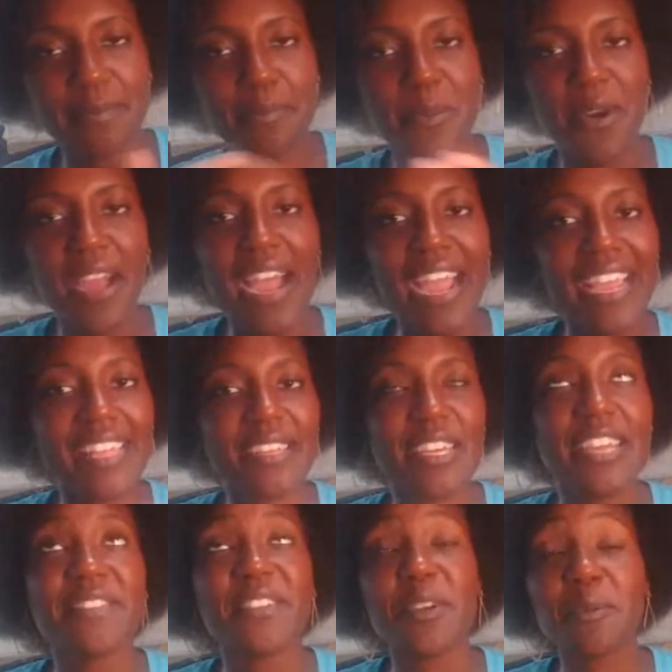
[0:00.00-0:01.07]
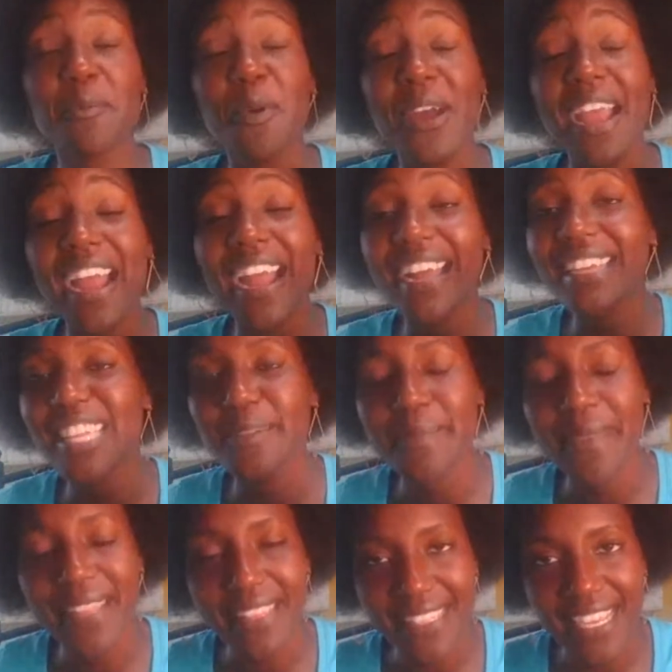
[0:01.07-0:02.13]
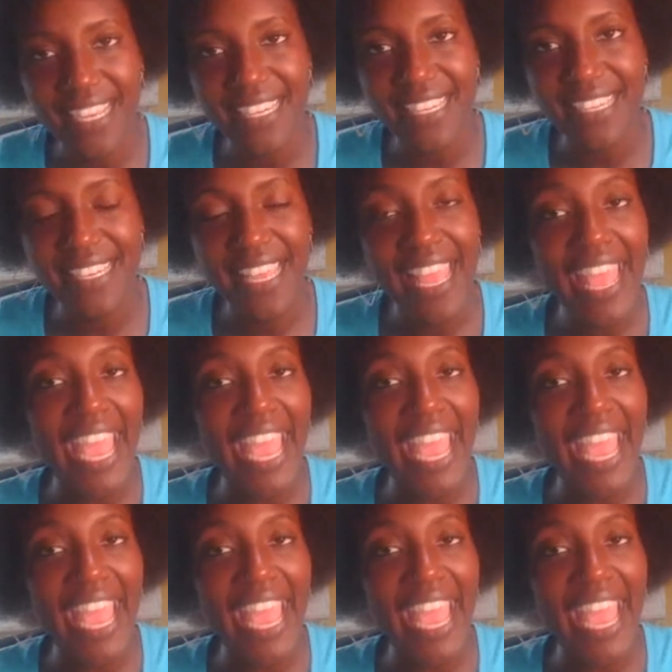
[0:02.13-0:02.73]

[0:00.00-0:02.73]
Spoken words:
if you're more highly melanated